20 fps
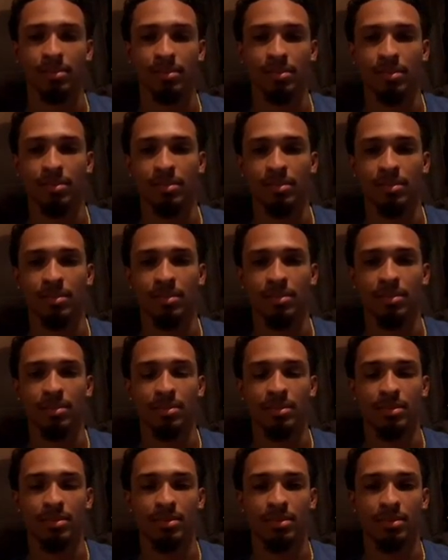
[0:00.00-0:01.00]

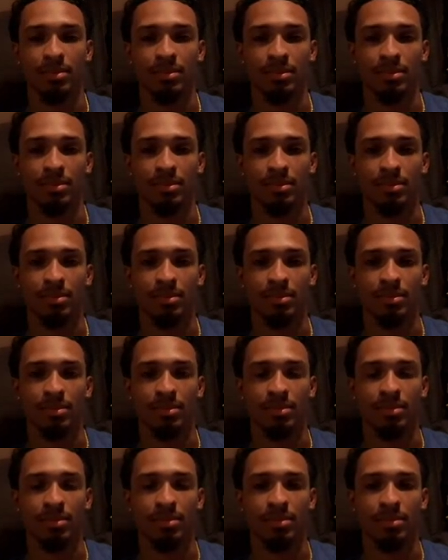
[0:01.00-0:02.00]

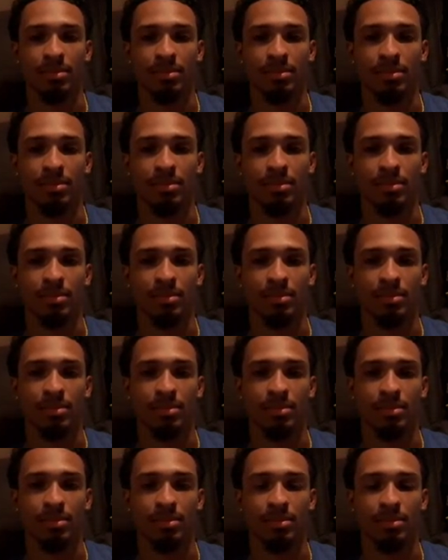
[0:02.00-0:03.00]

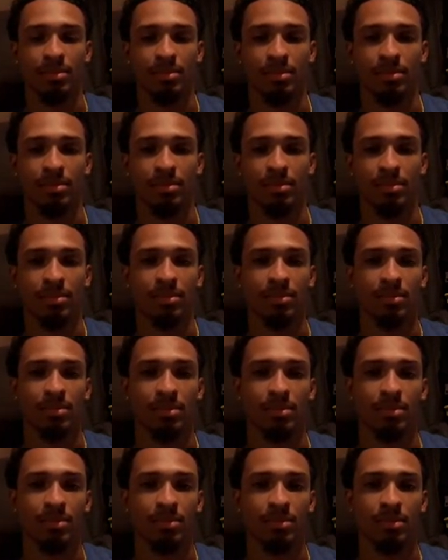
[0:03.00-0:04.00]

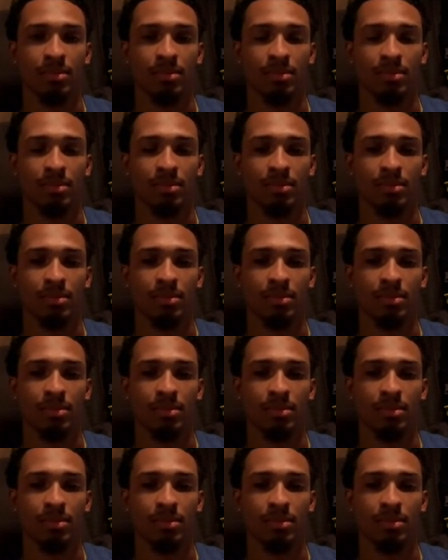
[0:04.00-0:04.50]
(not speaking)